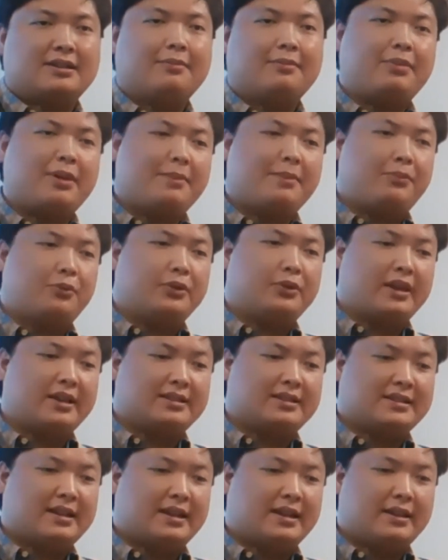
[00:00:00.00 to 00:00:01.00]
some people,
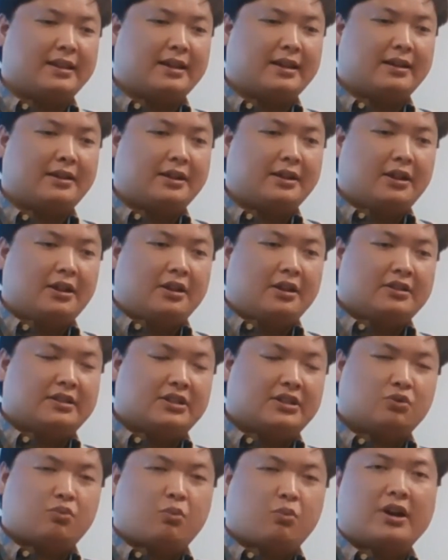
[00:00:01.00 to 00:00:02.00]
they say that
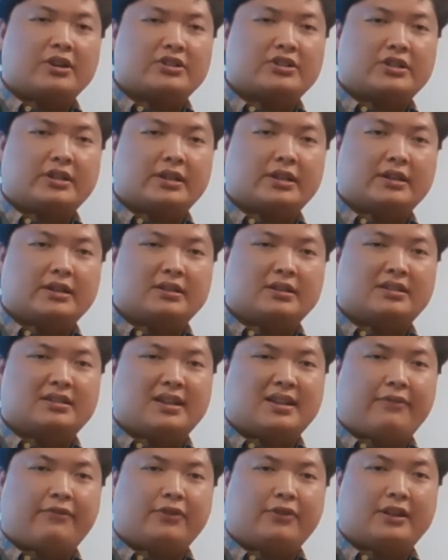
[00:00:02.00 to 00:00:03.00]
dishwashing
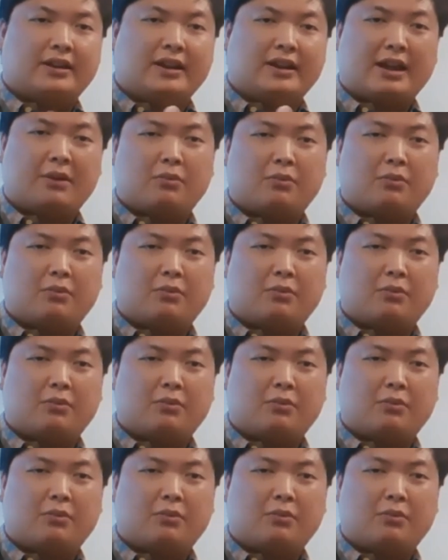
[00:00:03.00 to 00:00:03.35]
is safer than